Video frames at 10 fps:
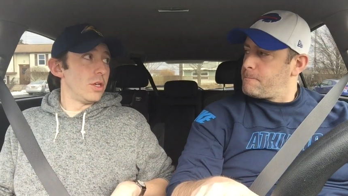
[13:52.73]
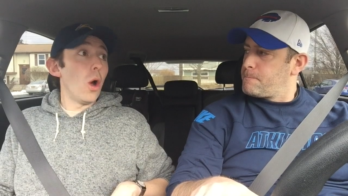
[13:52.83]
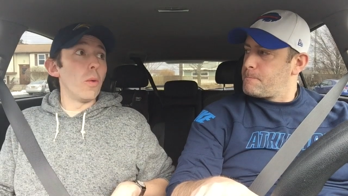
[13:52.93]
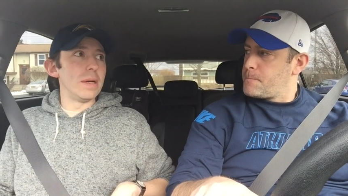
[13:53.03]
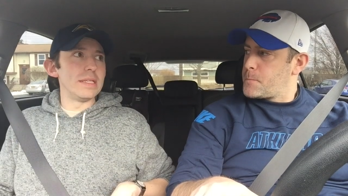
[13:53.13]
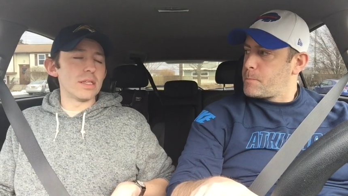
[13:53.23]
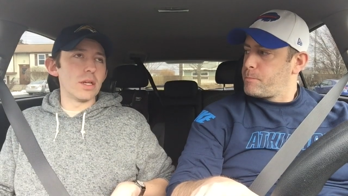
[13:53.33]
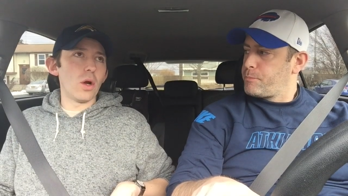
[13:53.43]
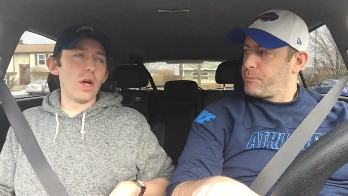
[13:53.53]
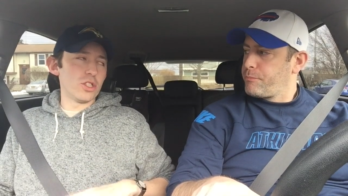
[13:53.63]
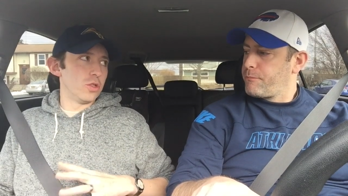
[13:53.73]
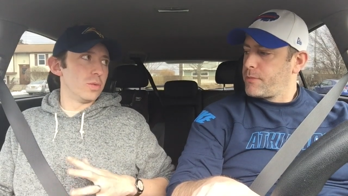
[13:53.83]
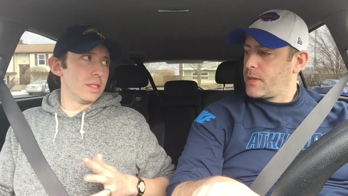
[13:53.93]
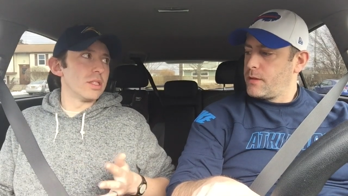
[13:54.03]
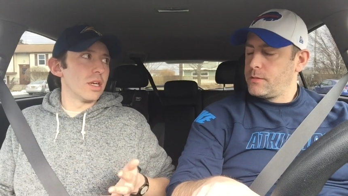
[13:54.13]
Speaker 1: No, but he's going to cost
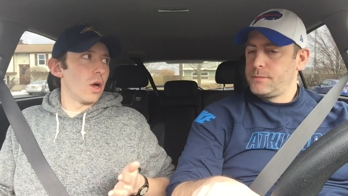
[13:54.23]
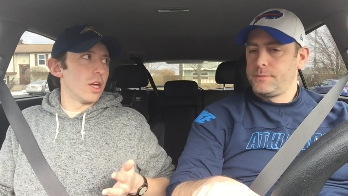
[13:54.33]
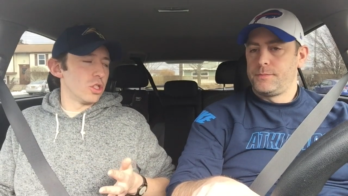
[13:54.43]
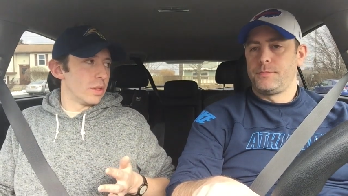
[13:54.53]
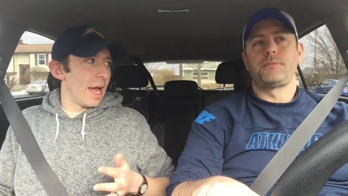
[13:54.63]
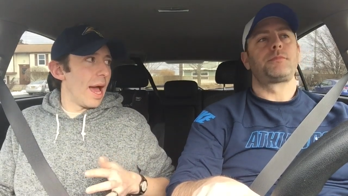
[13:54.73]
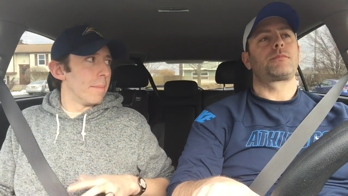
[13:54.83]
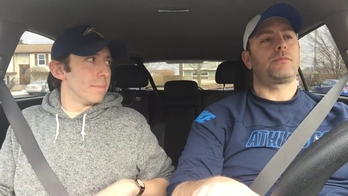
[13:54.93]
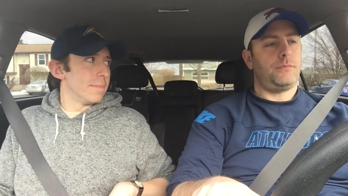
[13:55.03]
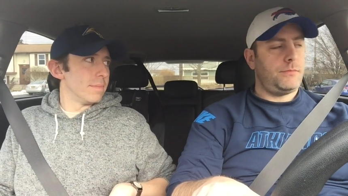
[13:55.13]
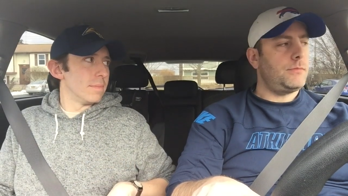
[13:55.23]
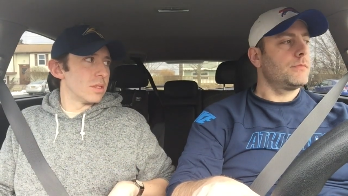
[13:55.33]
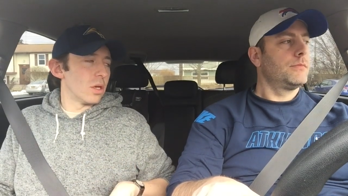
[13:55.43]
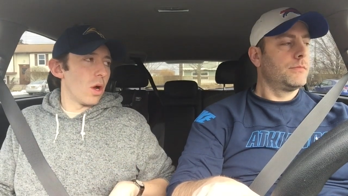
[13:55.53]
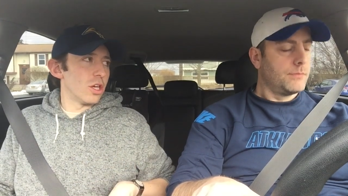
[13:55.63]
you. He's going to cost you cap.
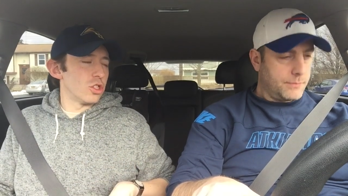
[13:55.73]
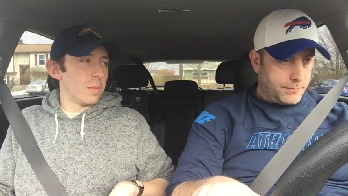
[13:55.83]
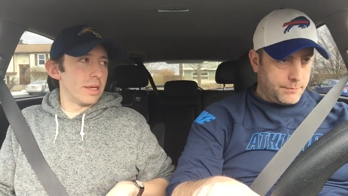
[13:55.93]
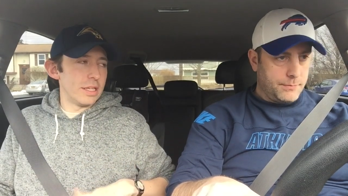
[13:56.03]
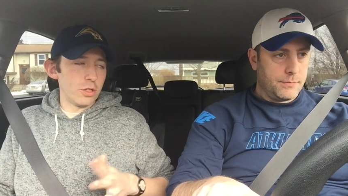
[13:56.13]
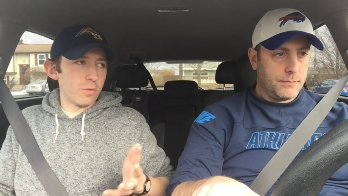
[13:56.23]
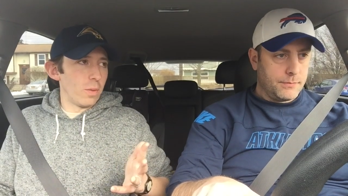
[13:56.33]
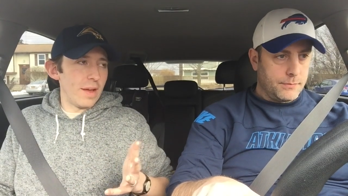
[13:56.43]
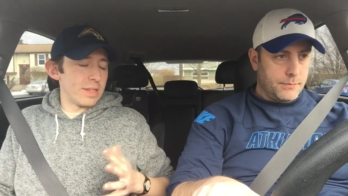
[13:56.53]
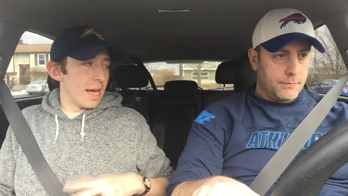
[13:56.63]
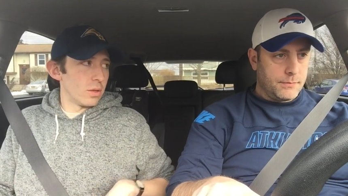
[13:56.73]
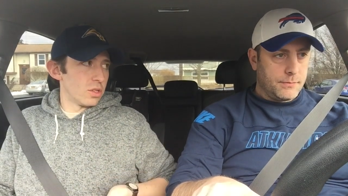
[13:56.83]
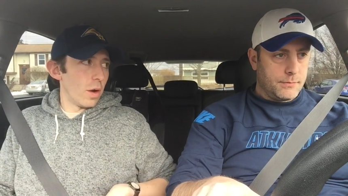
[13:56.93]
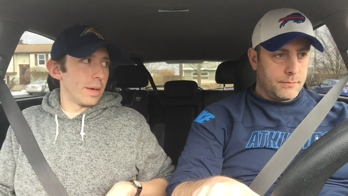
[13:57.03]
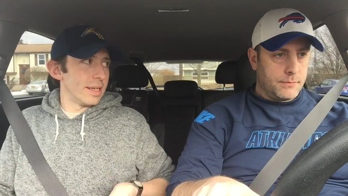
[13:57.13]
He's going to cost you money, and your left
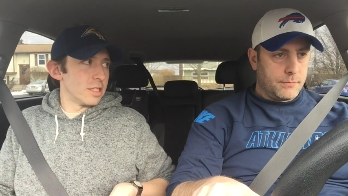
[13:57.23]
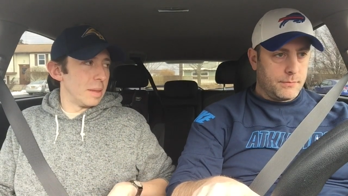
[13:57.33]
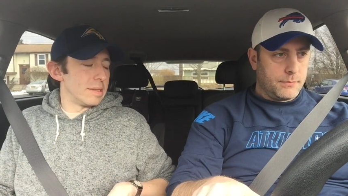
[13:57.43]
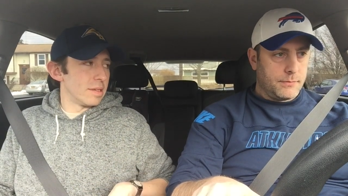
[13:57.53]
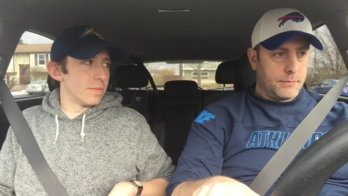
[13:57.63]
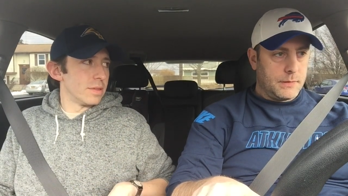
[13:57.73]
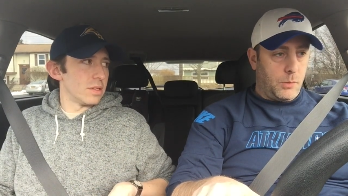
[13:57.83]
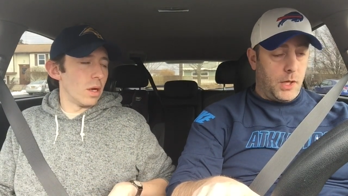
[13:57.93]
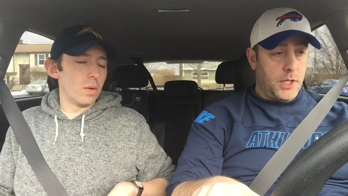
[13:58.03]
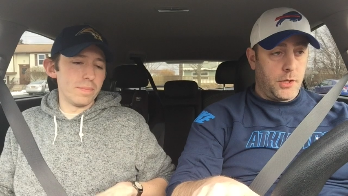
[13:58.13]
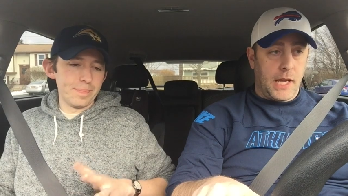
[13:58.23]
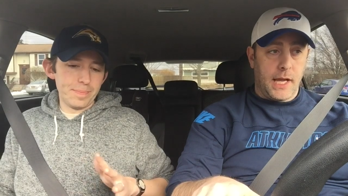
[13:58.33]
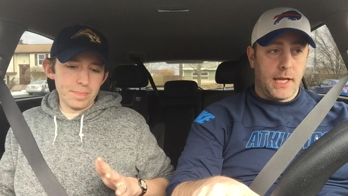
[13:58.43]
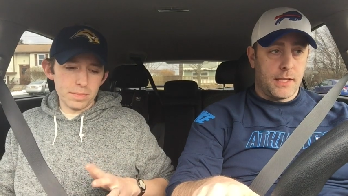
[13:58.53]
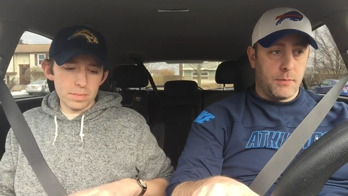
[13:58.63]
tackle's already expensive. So. Well, you
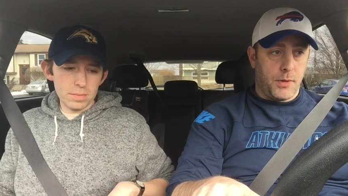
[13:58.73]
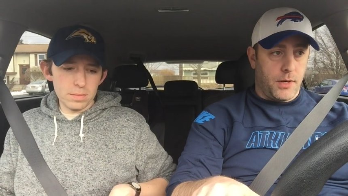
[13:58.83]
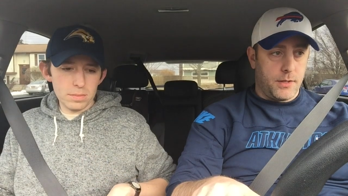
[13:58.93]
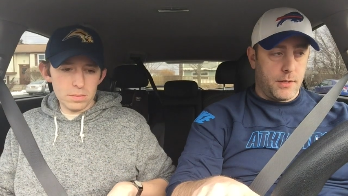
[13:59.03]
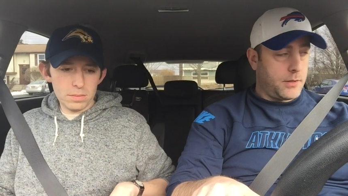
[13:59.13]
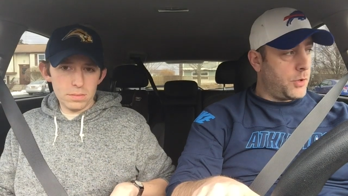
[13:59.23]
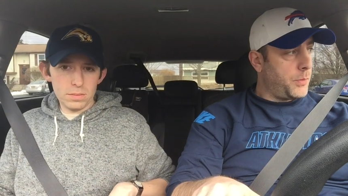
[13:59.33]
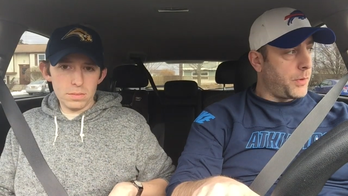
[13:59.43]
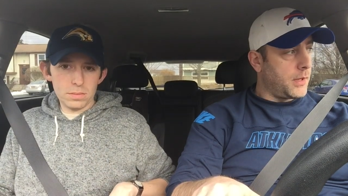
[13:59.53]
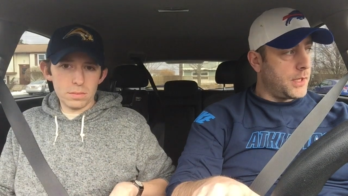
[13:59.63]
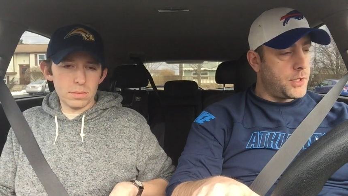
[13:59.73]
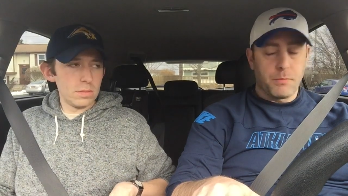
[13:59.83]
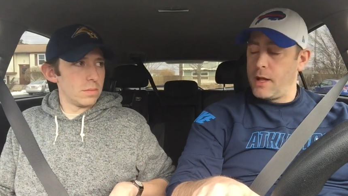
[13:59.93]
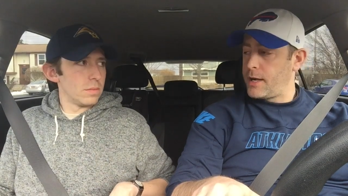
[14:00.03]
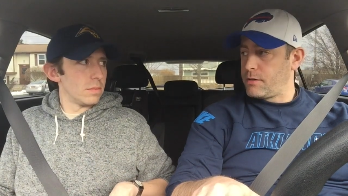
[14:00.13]
Speaker 2: can't get the ball to Cooper unless
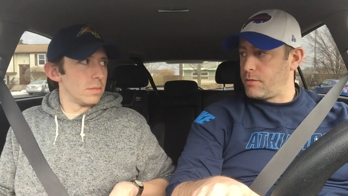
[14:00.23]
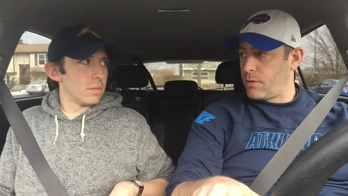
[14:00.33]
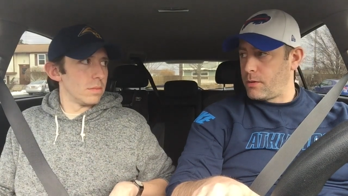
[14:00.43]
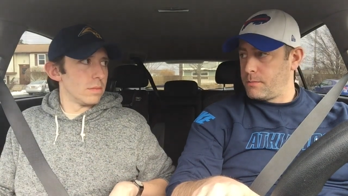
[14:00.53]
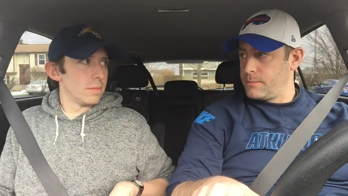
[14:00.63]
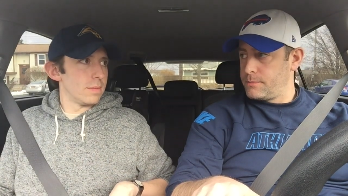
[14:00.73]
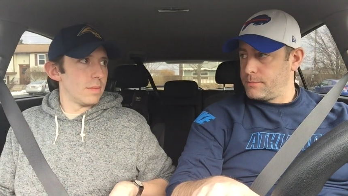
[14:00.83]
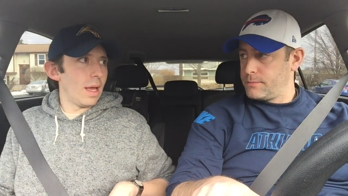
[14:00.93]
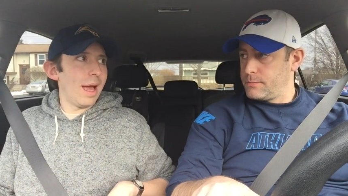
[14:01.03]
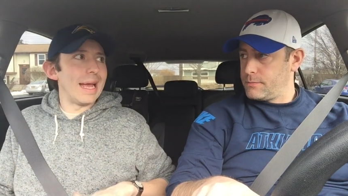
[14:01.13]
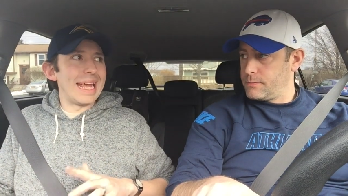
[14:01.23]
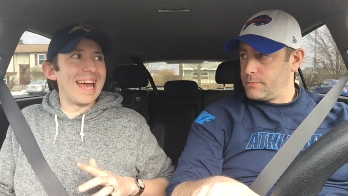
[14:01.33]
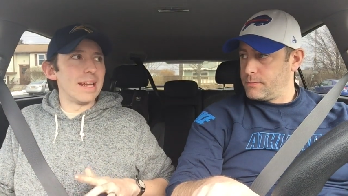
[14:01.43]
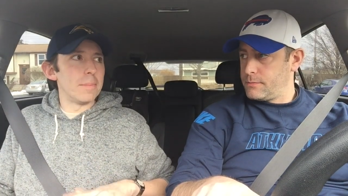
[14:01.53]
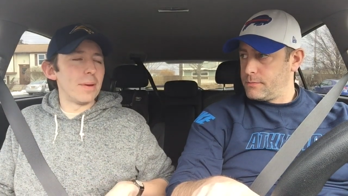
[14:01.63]
you're blocking for him.
Speaker 1: I
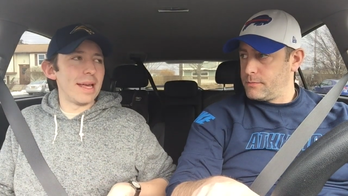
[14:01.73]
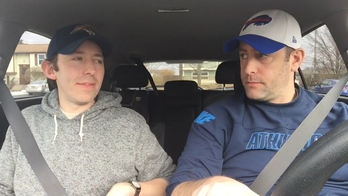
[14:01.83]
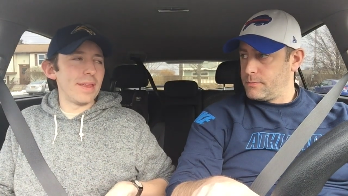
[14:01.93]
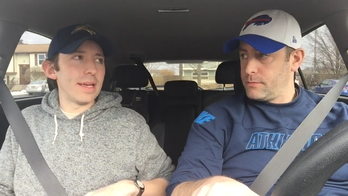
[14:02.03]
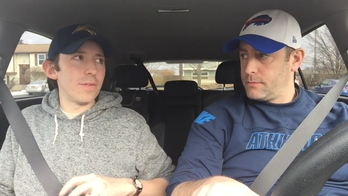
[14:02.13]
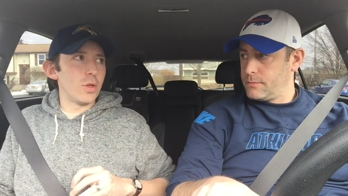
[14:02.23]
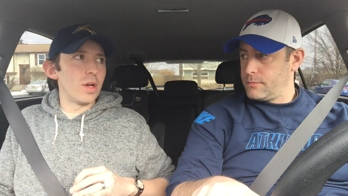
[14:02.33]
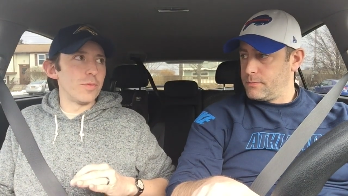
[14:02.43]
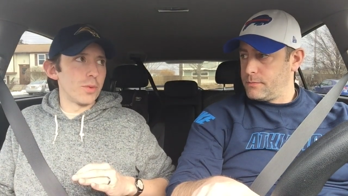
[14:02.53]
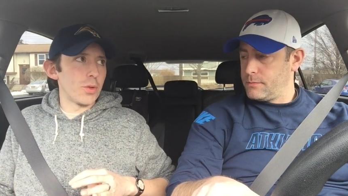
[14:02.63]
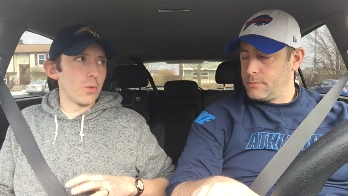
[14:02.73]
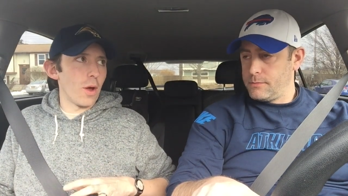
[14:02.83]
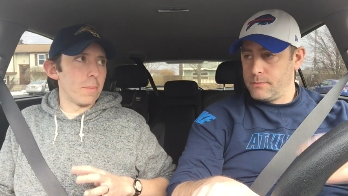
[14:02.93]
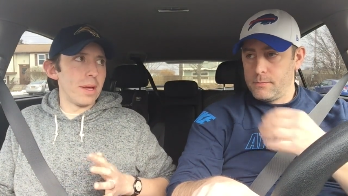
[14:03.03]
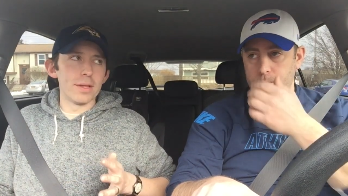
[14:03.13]
get it, but I think if you give them a third
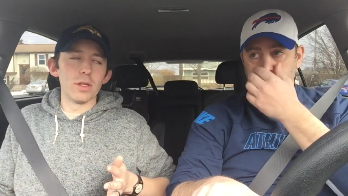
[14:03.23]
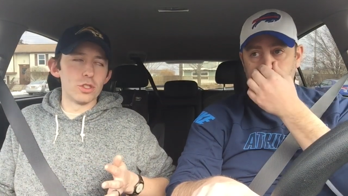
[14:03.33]
round pick,